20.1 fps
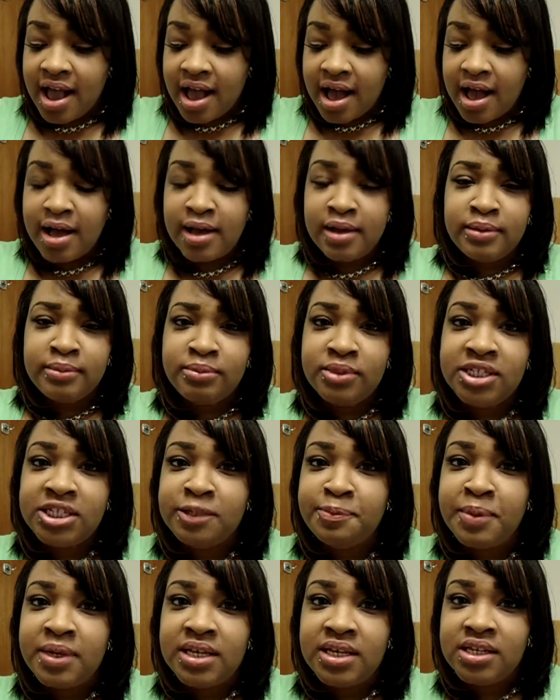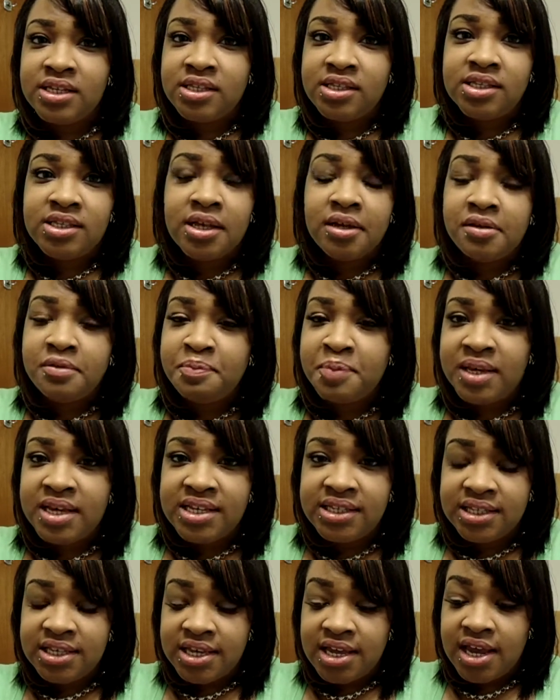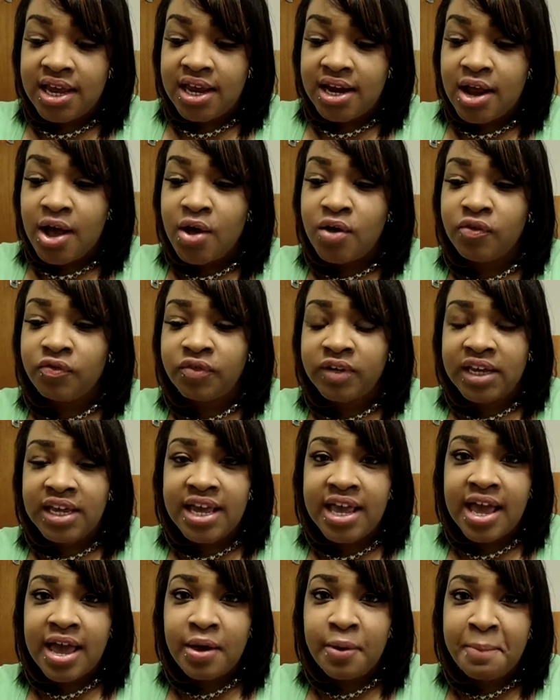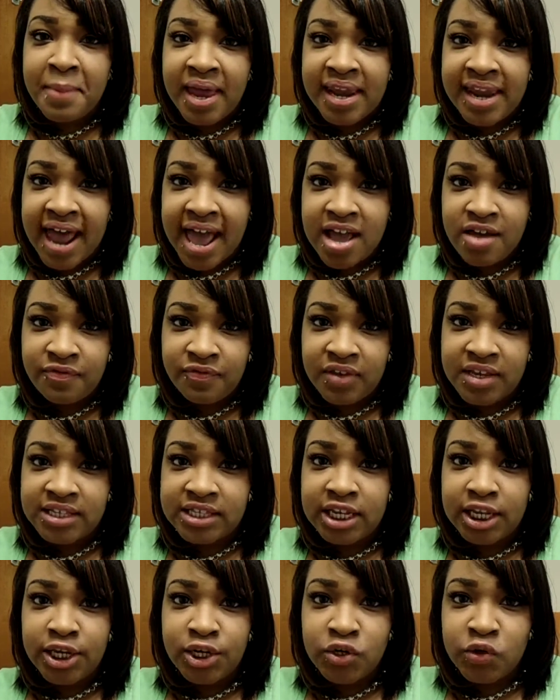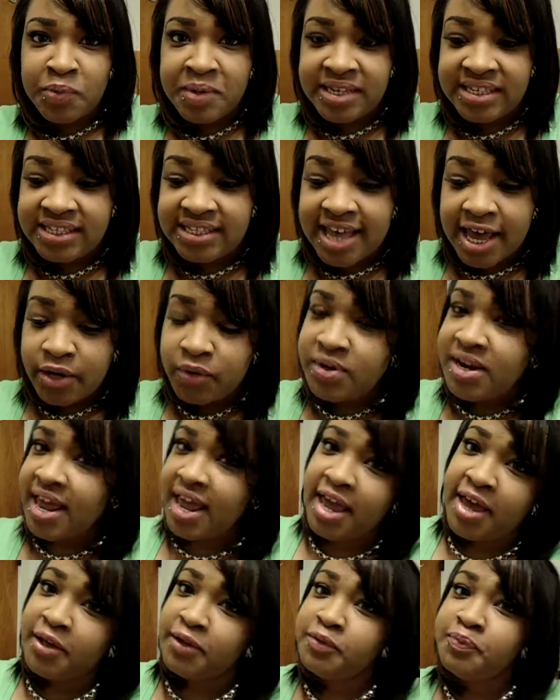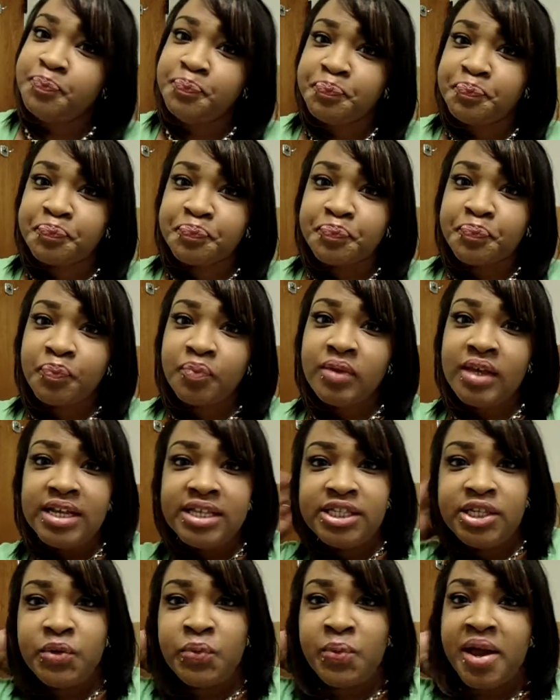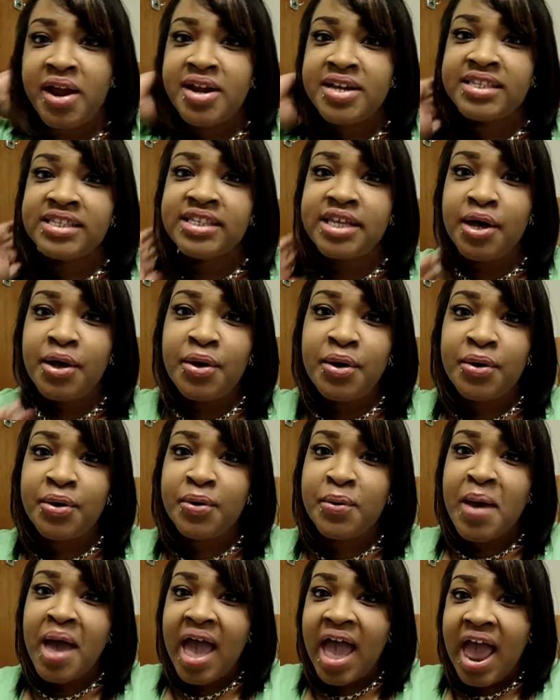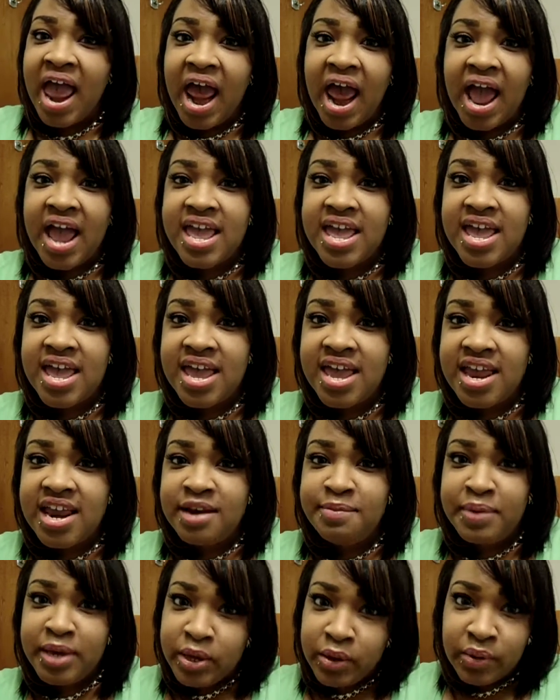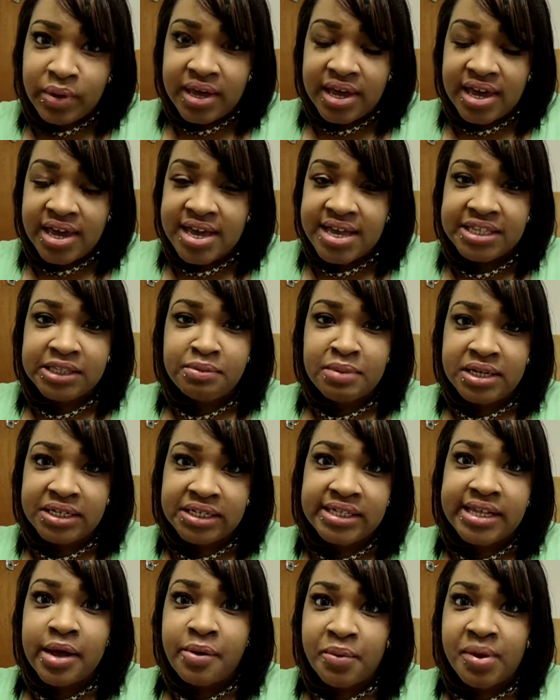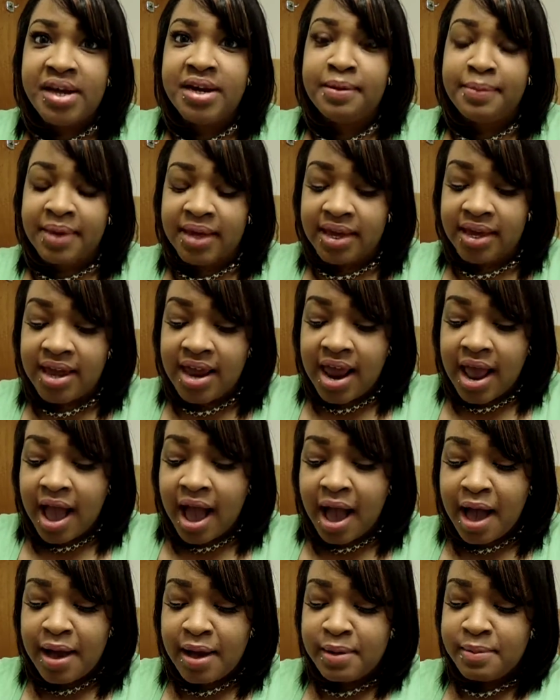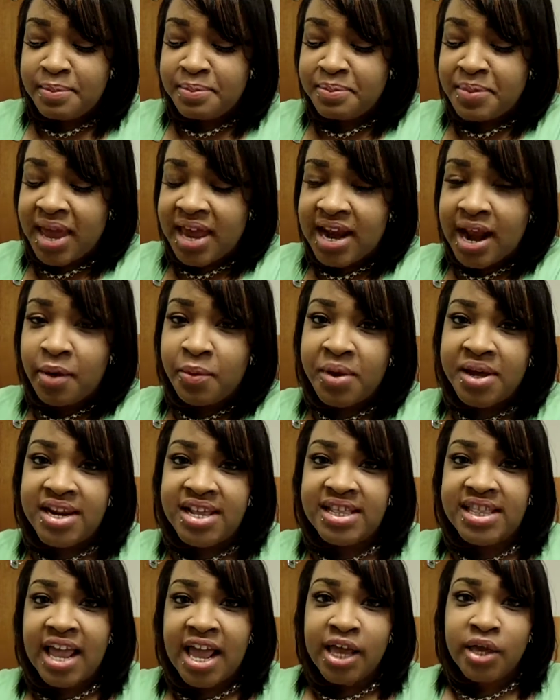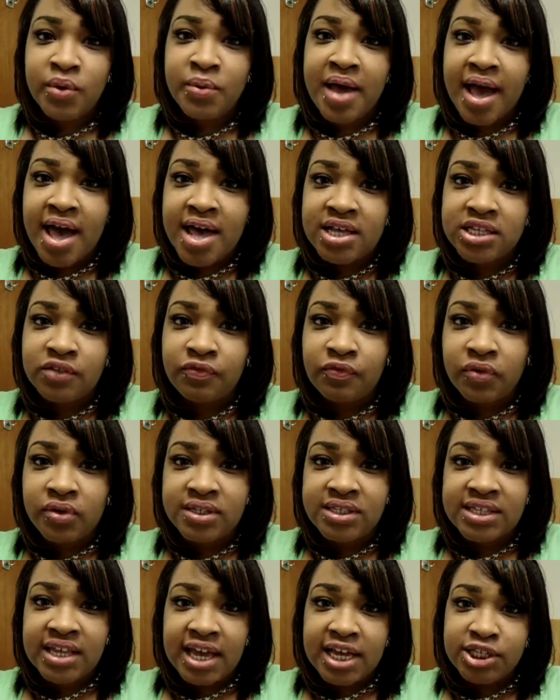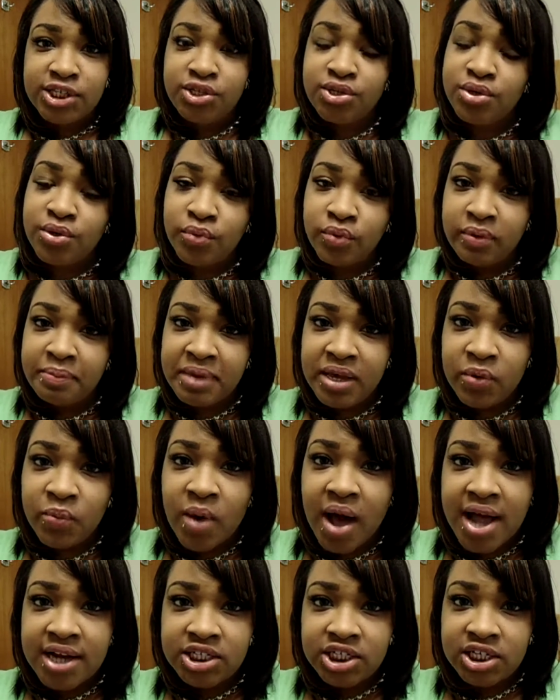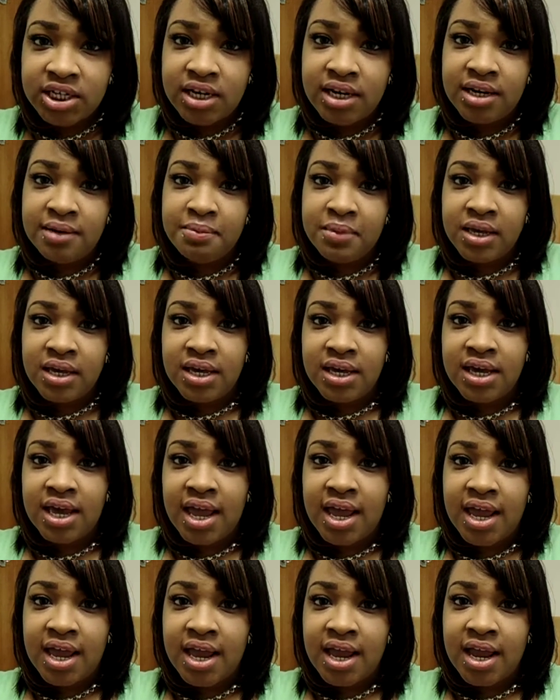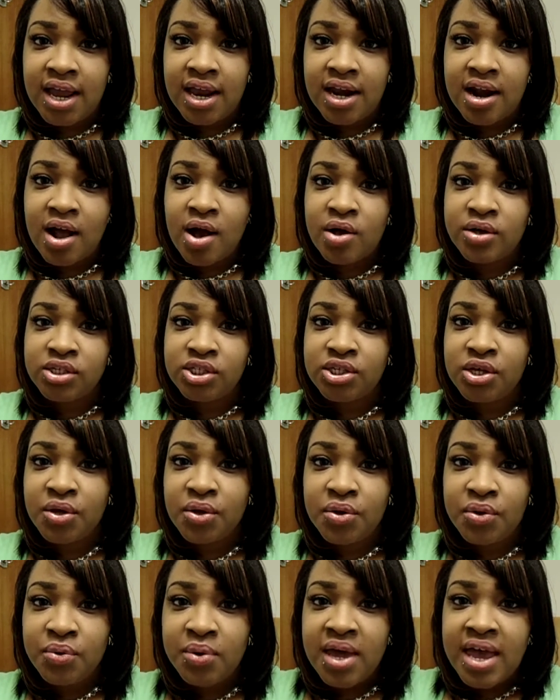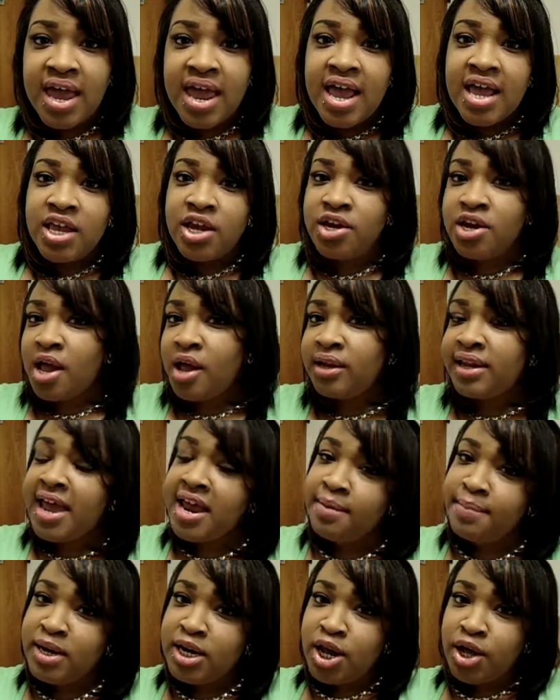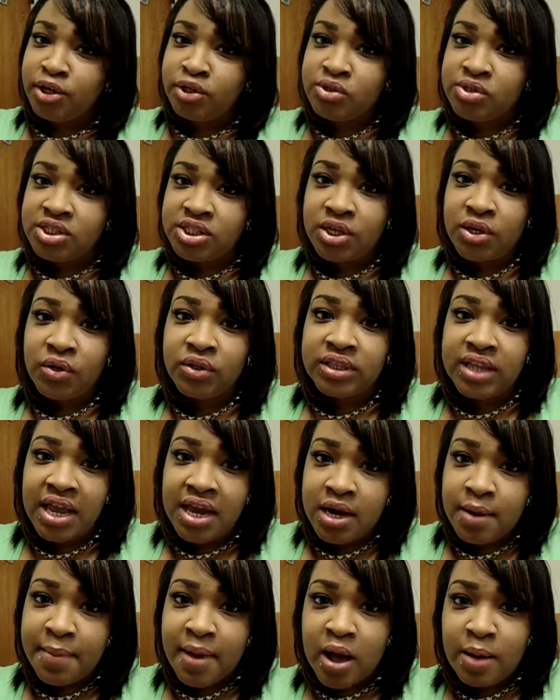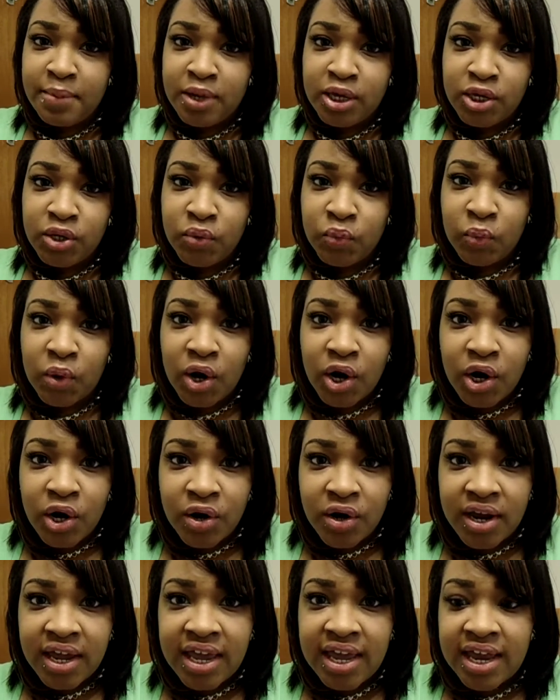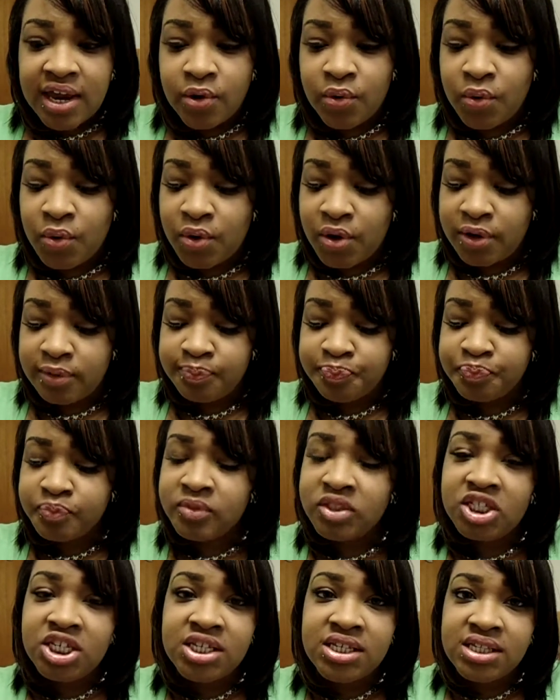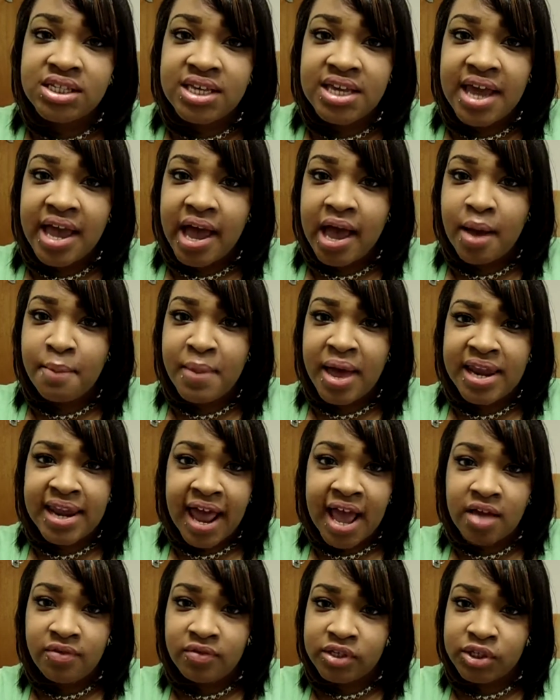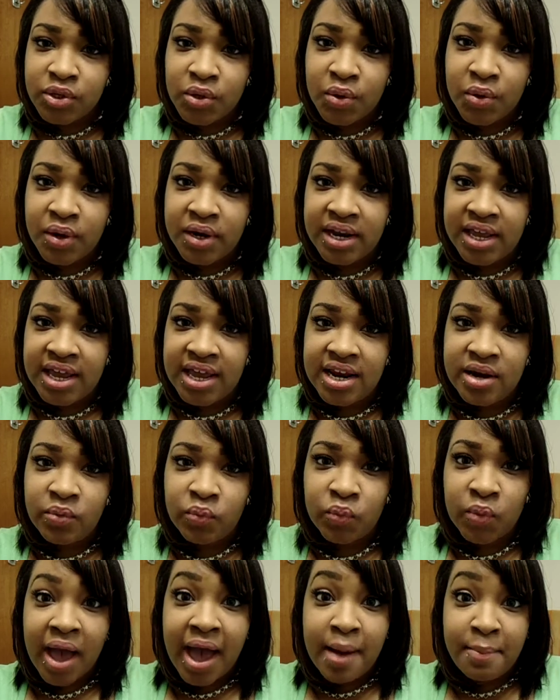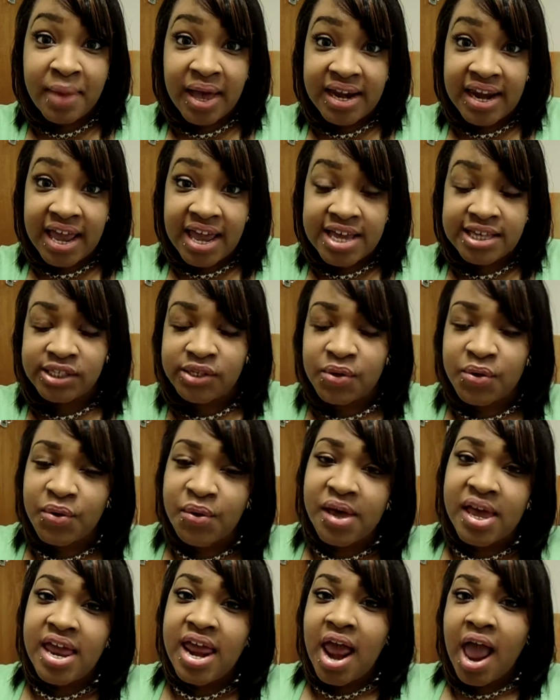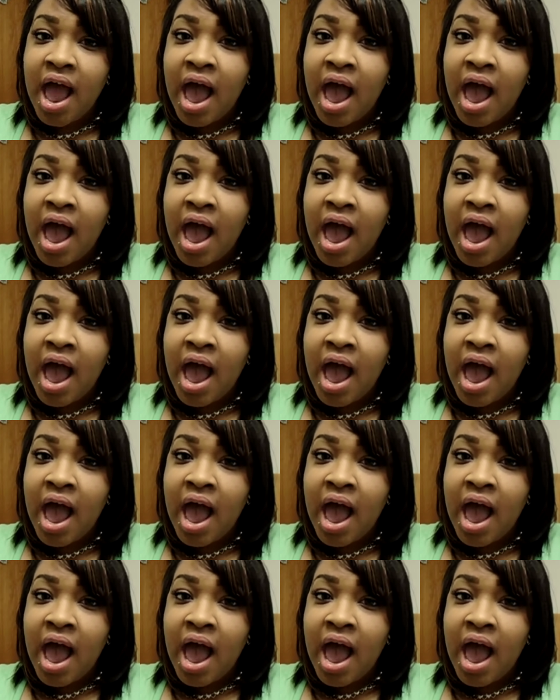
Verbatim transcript: i Um, just been so busy and hopefully my life is a little bit settled down to where so I can be on here as much as I want to be. Um, and I want to thank you guys for staying tuned with me, watching me, and also, you know, letting me know you still thinking about me, you worried, or just see how my life is going and how my day is going.